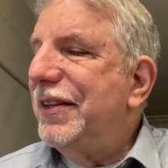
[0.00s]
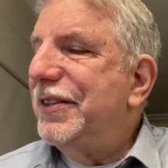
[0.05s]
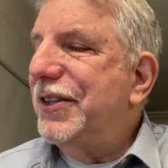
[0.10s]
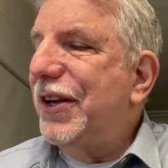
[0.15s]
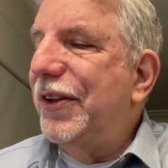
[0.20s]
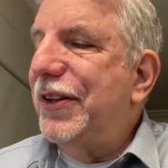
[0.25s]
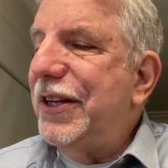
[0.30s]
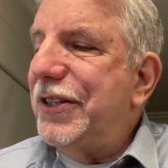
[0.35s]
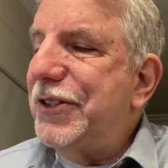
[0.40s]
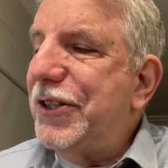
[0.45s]

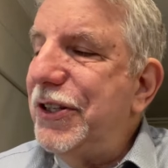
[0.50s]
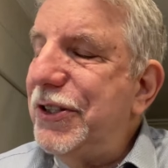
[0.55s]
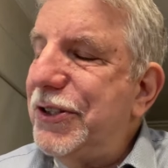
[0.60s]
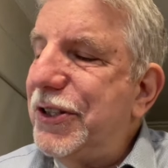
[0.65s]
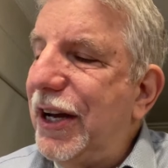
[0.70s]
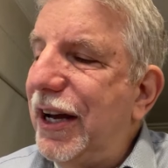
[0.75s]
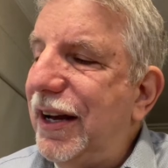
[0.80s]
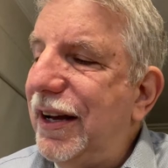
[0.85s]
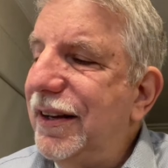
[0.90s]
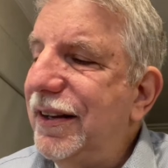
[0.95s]
So this
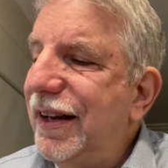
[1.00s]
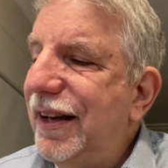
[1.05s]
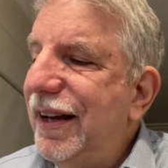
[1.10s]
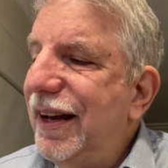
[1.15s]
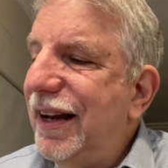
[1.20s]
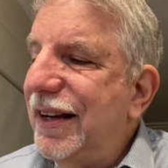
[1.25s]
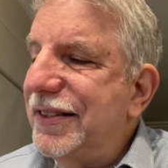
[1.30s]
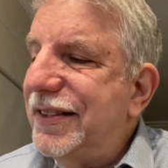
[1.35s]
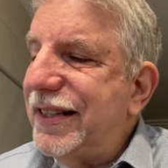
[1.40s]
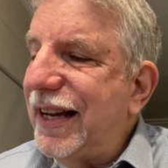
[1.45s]
is a,
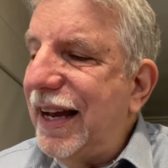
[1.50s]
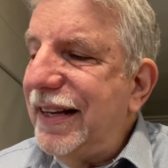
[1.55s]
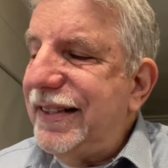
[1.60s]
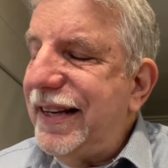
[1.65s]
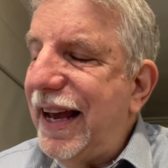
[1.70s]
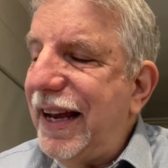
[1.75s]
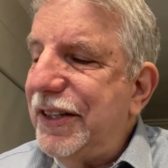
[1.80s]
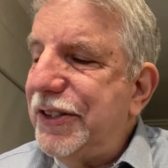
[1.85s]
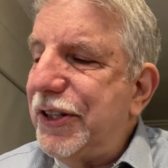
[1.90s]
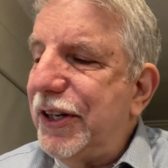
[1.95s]
a
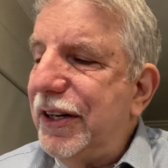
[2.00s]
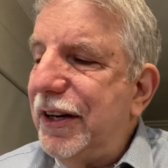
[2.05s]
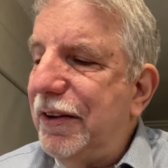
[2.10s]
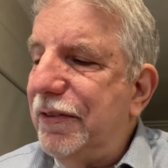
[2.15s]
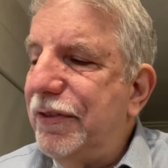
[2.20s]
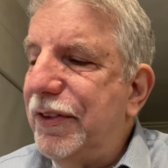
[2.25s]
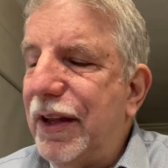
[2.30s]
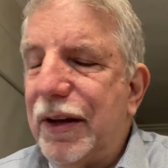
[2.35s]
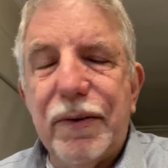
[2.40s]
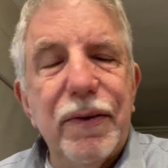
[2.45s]
citation
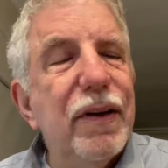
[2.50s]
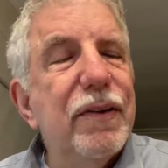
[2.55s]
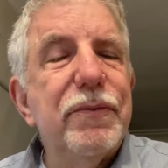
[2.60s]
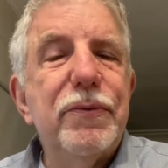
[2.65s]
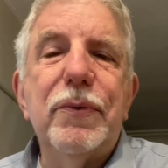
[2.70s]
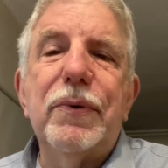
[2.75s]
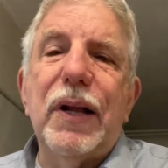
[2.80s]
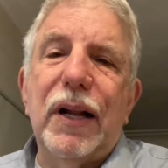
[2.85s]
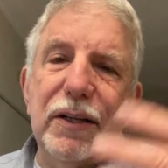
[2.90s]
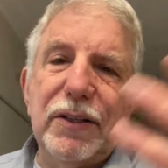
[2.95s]
of the,
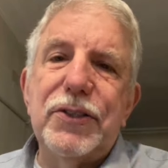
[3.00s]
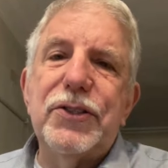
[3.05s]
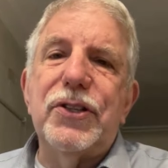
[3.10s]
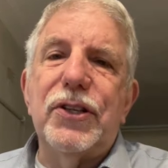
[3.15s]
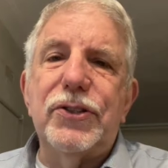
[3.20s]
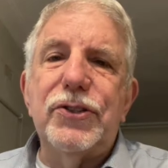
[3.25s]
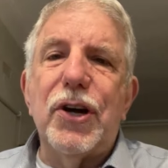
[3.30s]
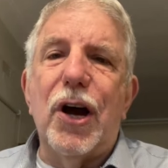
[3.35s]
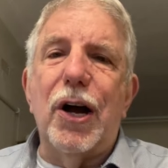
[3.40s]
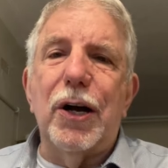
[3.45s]
well,
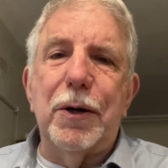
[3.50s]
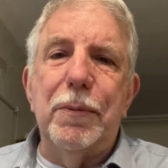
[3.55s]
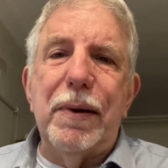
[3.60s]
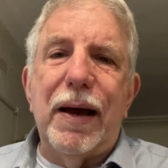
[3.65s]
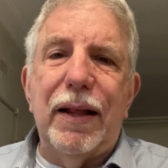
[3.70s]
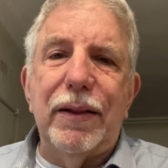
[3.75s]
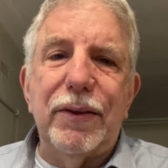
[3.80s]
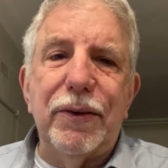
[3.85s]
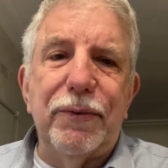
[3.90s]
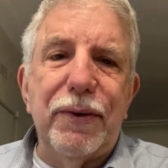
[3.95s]
it's a talk
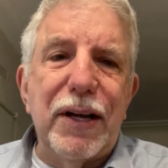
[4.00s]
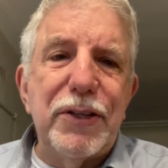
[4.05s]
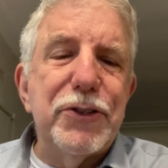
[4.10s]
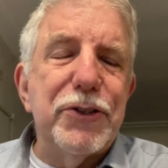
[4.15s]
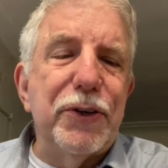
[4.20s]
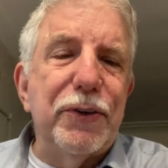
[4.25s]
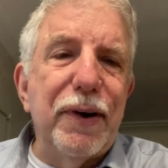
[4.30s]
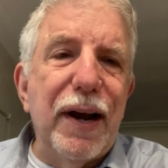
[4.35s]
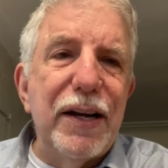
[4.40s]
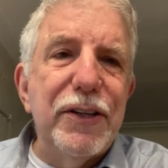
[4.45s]
about the
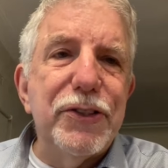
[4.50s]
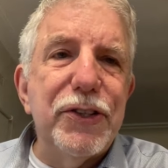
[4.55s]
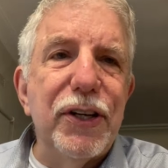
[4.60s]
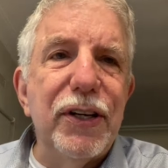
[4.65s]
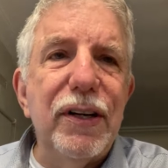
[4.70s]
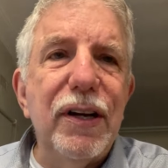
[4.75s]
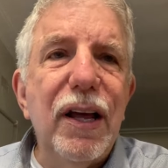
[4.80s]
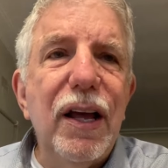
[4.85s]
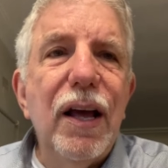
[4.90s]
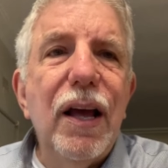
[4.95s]

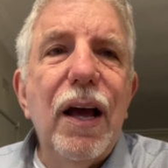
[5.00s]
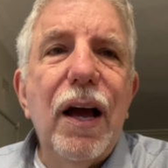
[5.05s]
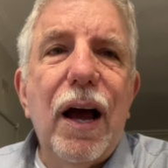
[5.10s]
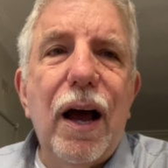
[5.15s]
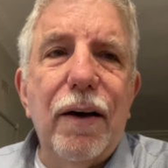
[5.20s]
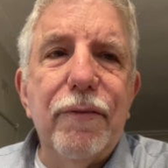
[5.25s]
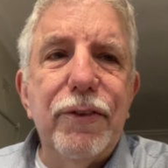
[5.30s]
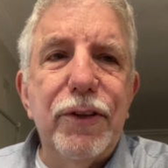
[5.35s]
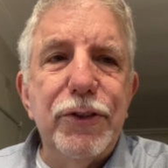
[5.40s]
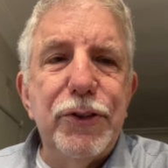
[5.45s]
restoration
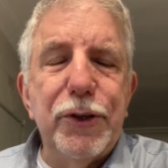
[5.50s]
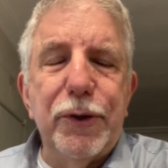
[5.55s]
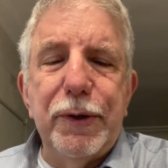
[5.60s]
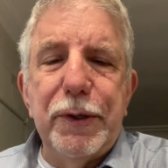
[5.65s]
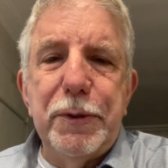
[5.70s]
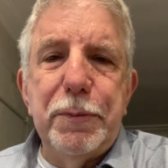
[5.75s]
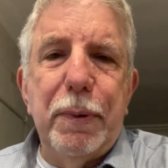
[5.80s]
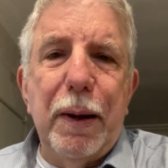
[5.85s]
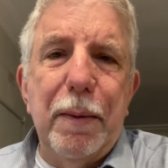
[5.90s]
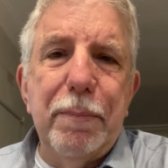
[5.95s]
of the
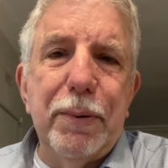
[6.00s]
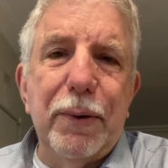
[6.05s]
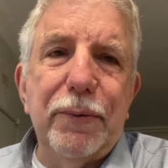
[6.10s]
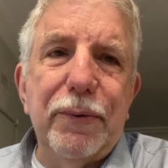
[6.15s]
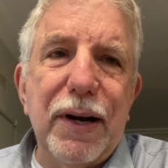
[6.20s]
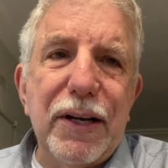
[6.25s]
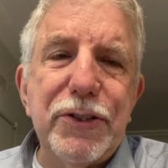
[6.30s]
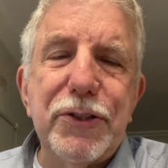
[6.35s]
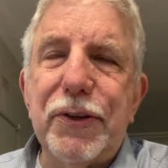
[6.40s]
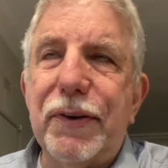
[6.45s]
Jewish
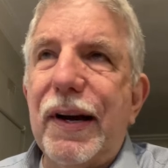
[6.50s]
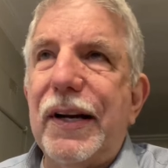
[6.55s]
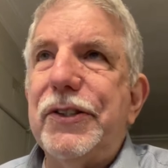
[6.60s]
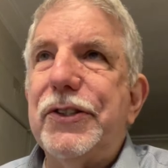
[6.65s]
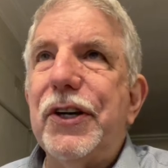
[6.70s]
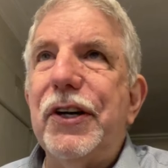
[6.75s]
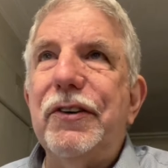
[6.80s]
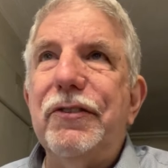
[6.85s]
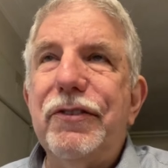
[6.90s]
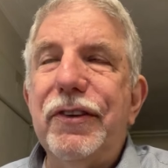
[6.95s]
people,
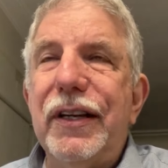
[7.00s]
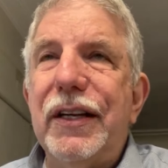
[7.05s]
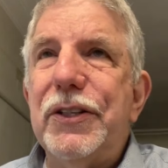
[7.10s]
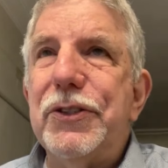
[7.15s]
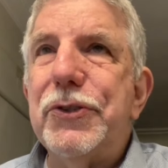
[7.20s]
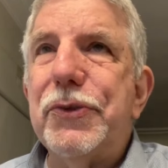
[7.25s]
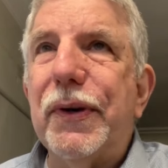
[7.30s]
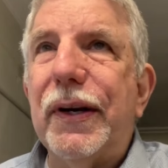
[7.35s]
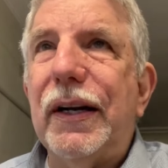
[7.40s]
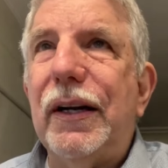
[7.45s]
restoration of
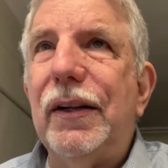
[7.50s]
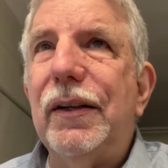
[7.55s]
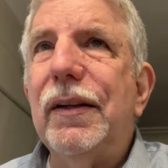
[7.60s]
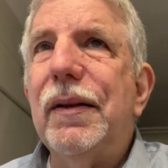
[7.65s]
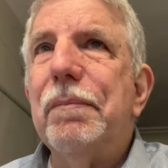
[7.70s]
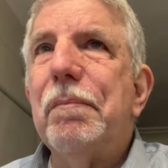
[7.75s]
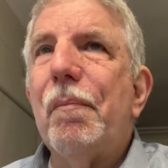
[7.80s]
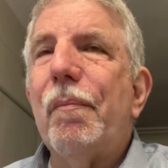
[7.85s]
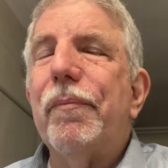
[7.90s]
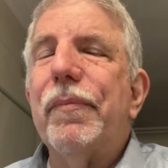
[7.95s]

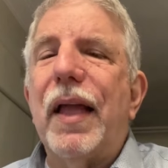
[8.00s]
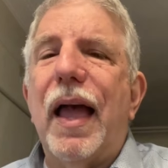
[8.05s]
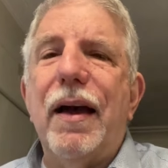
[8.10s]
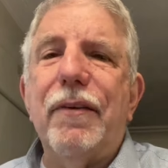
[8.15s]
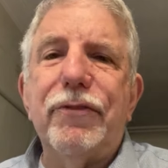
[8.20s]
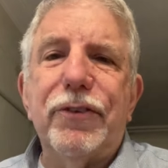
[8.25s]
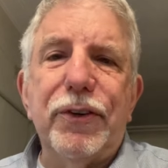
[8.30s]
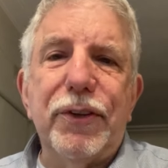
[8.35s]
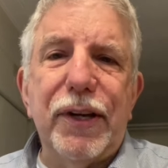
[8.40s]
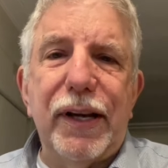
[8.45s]
Israel
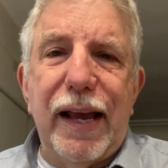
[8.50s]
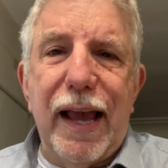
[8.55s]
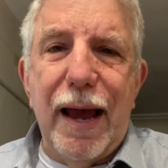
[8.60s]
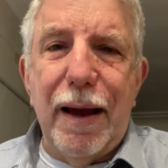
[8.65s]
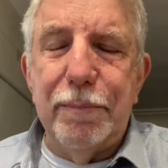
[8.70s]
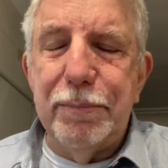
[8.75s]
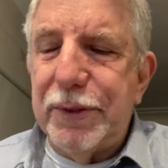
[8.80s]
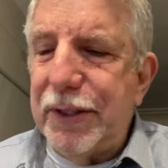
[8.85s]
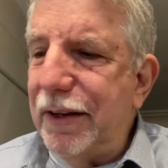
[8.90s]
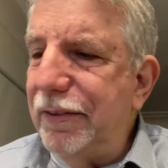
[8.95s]
after the
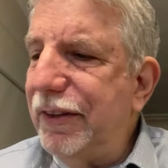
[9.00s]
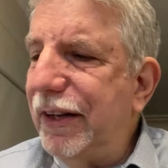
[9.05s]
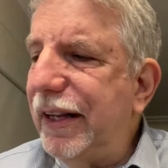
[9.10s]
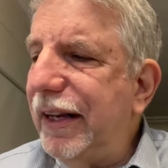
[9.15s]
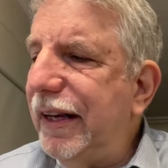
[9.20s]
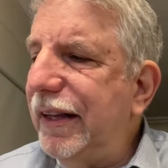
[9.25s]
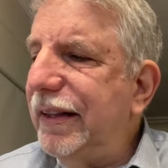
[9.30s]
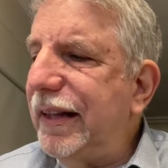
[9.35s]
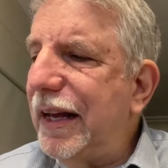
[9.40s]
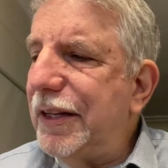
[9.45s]

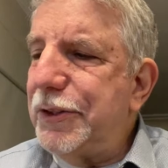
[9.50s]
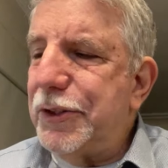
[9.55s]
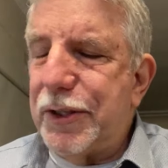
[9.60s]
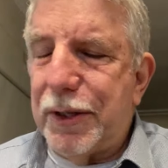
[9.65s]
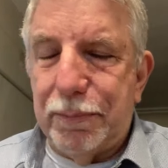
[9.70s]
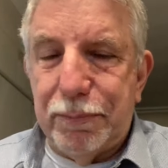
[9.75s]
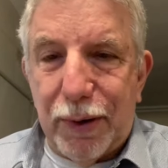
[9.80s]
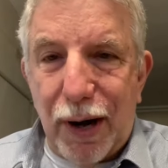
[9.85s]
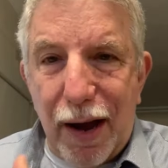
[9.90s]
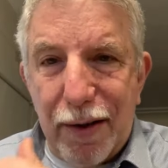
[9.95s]
captivity. That's
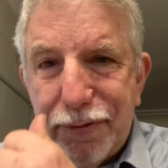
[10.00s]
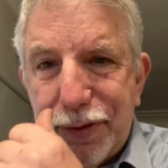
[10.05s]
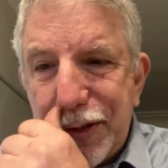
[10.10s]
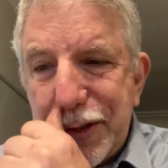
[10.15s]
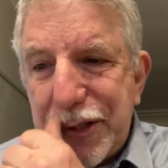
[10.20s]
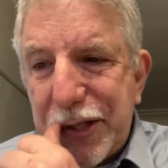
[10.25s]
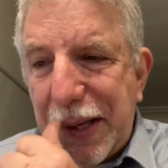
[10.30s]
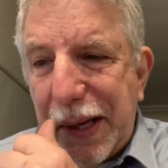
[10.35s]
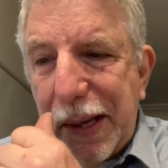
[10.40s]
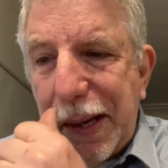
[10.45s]
the
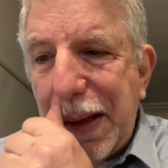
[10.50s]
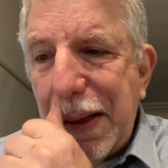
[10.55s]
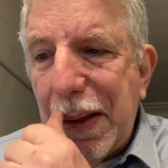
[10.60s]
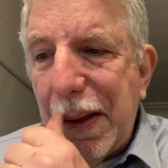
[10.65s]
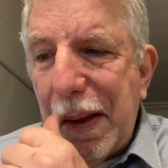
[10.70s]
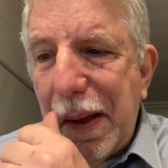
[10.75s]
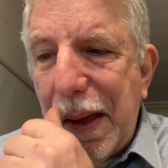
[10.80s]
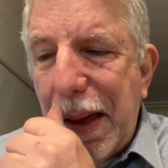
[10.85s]
prophecy.